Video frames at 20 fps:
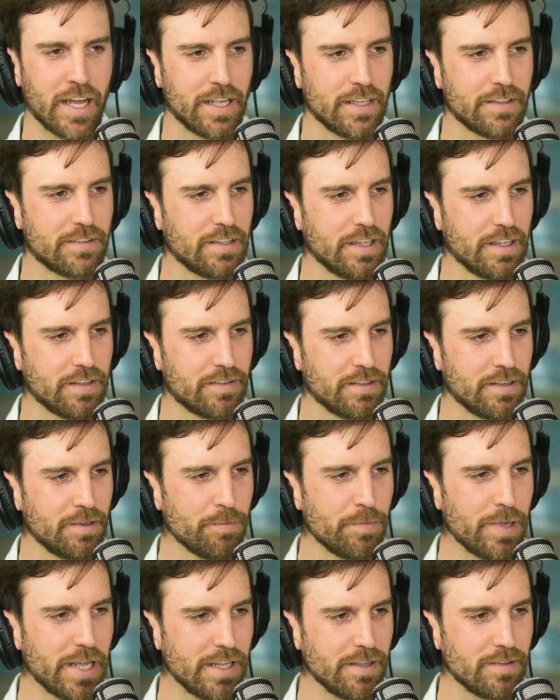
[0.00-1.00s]
it's an
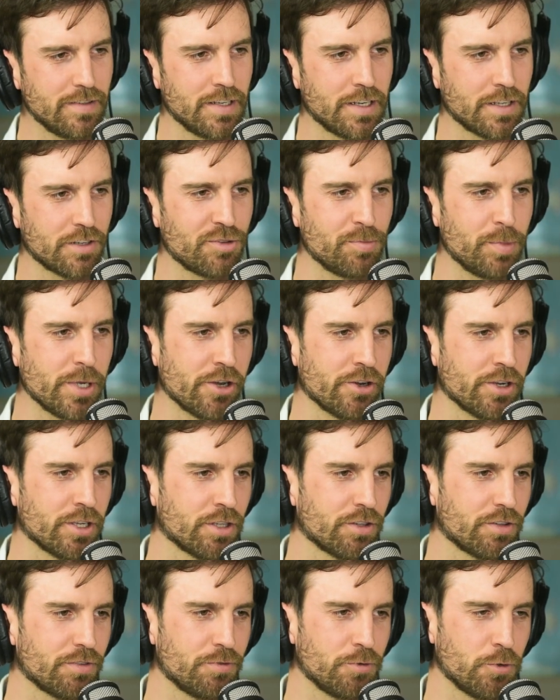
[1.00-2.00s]
amazing
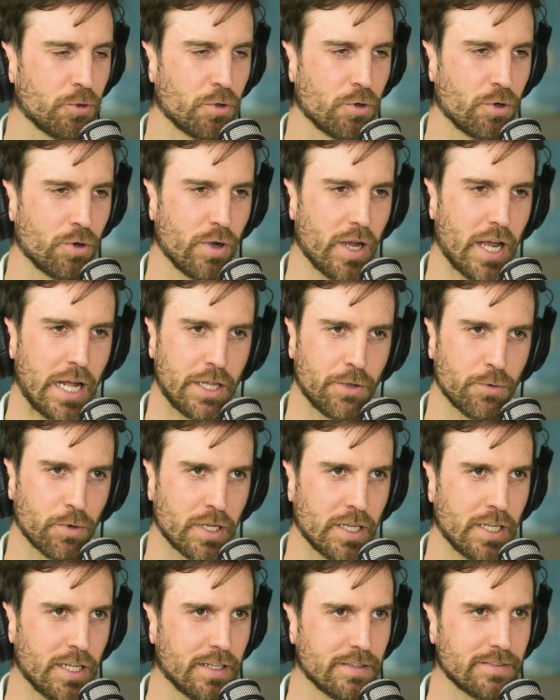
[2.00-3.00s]
experience for
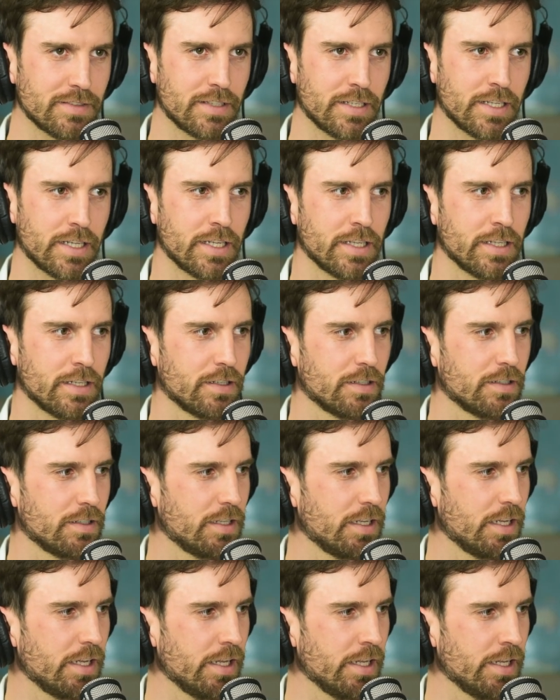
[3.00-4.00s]
anyone listening.
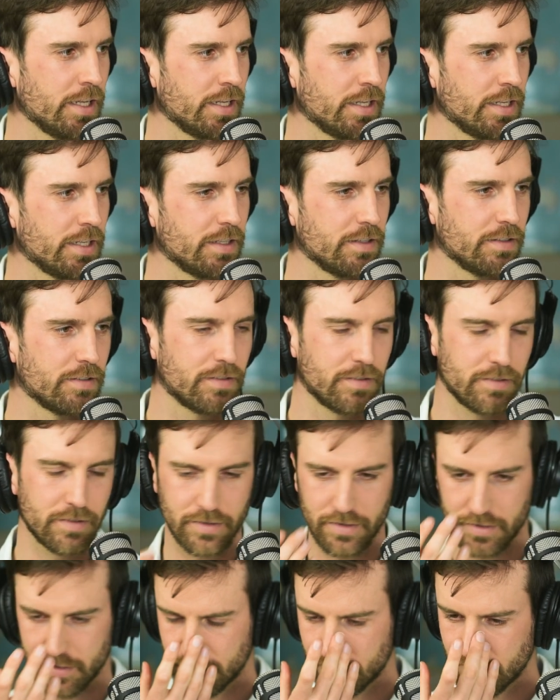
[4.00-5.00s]
Is
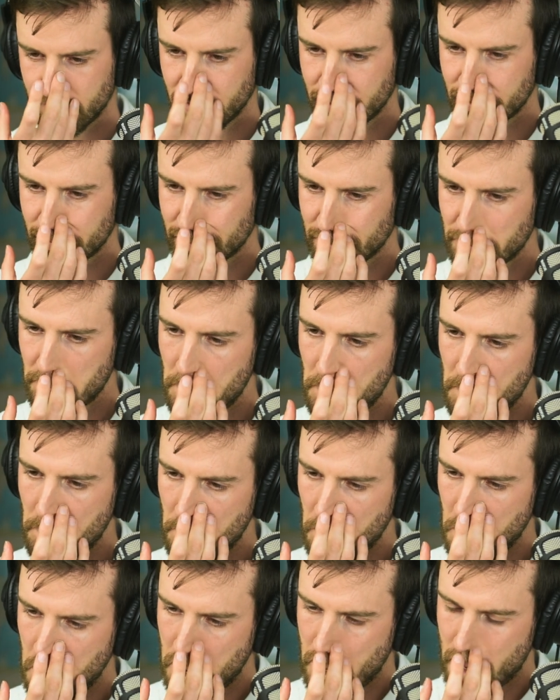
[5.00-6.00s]
just
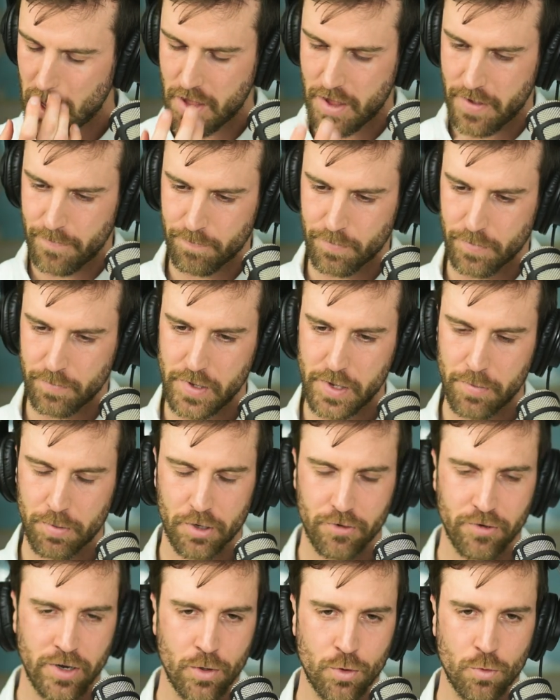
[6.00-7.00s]
people
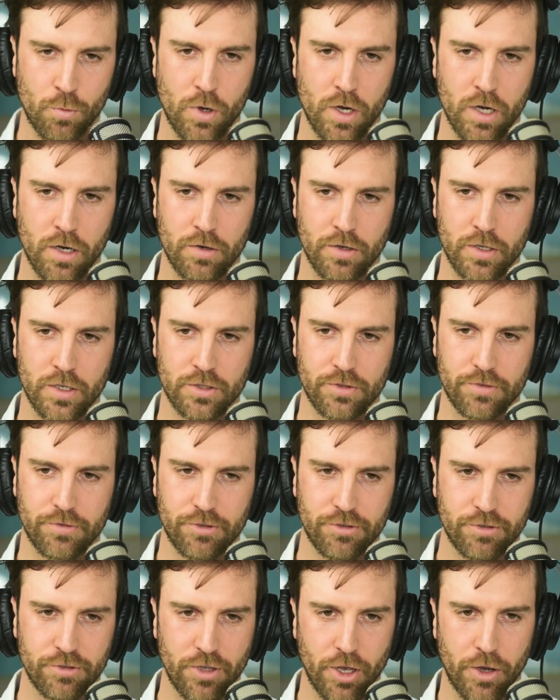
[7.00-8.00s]
around the world are
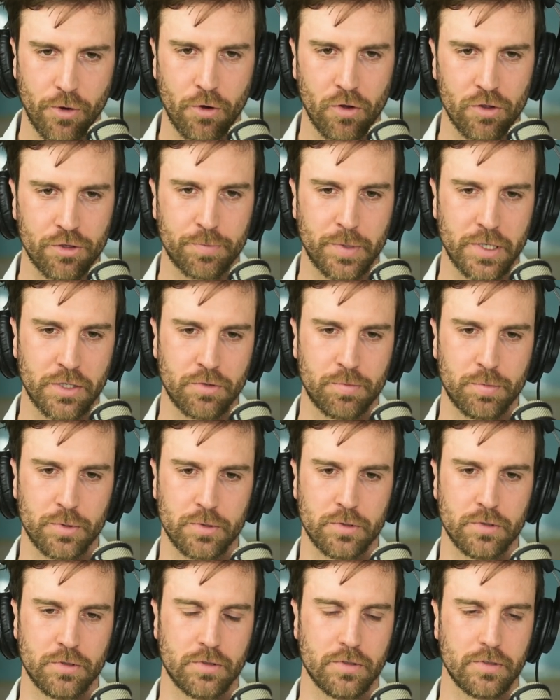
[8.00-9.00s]
so
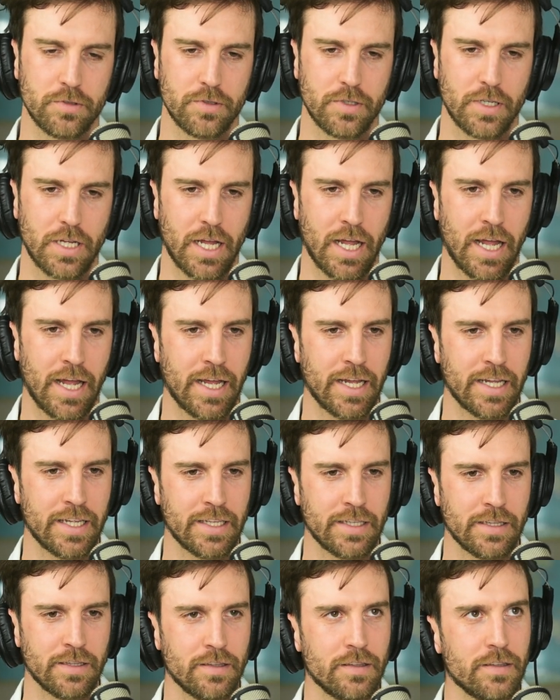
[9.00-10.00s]
hospitable,
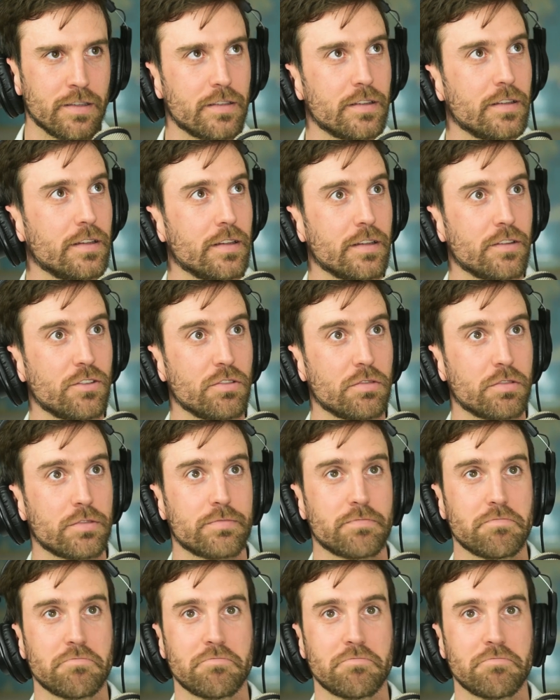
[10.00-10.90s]
and just